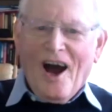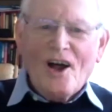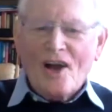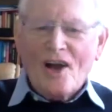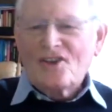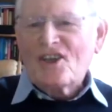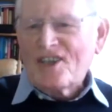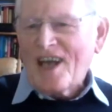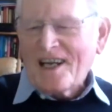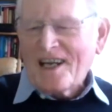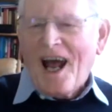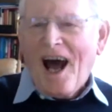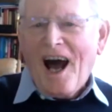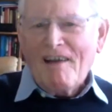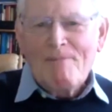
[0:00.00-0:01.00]
I'll just
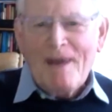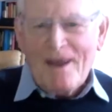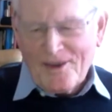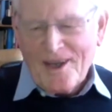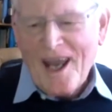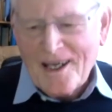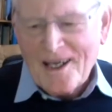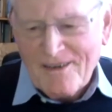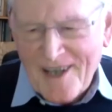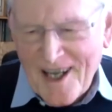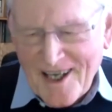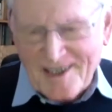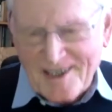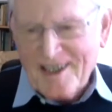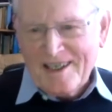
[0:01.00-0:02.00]
add, I've met the head of the
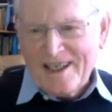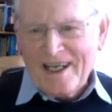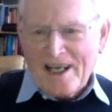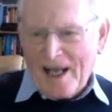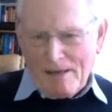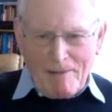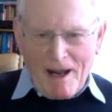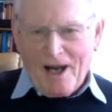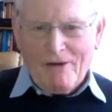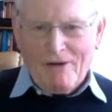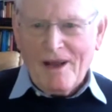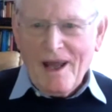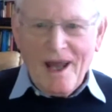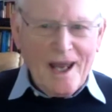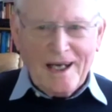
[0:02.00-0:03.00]
STC in Al
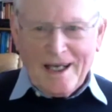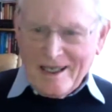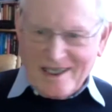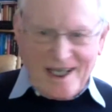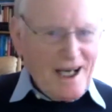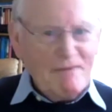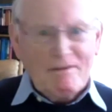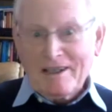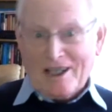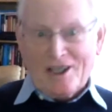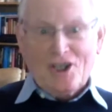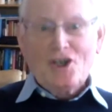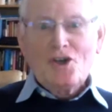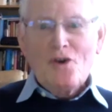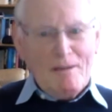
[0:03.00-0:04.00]
Mahra, and he said it was
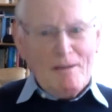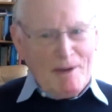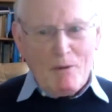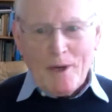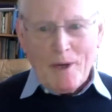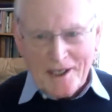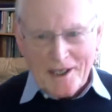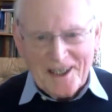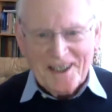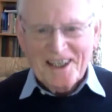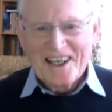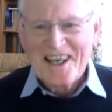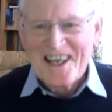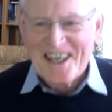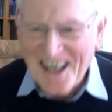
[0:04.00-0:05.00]
extremely weak.
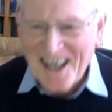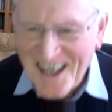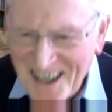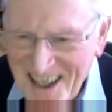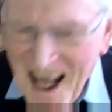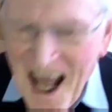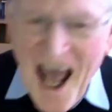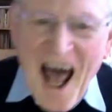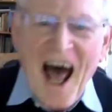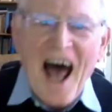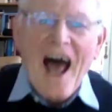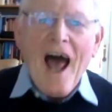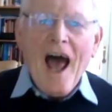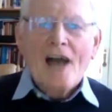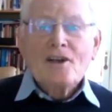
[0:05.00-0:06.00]

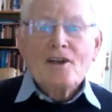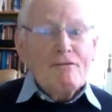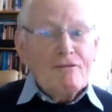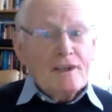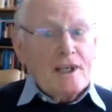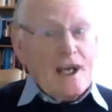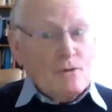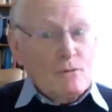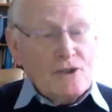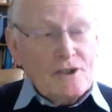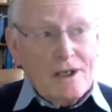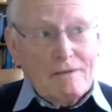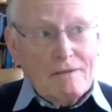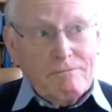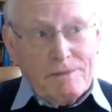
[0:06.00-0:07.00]
and don't forget,
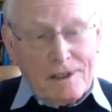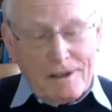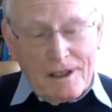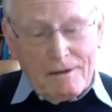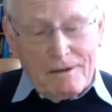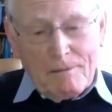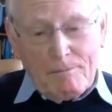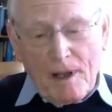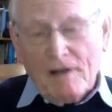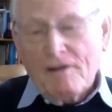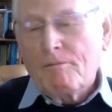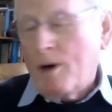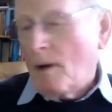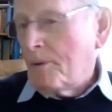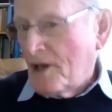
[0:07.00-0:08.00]
so the
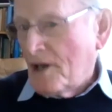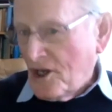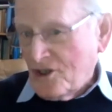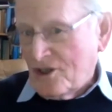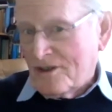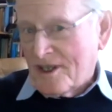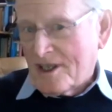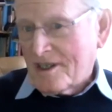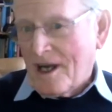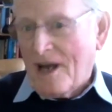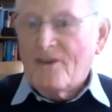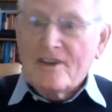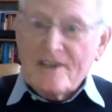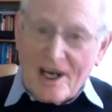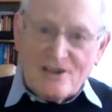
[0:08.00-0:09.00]
bulk of population in the
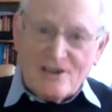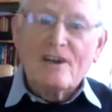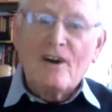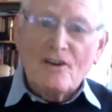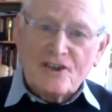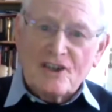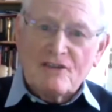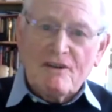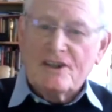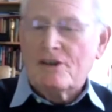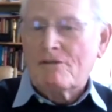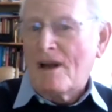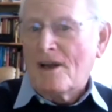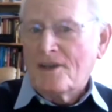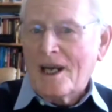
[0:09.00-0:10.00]
South is actually
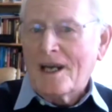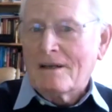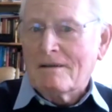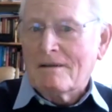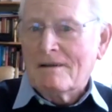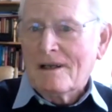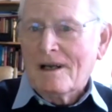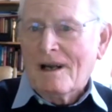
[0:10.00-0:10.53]
concentrated around Aden.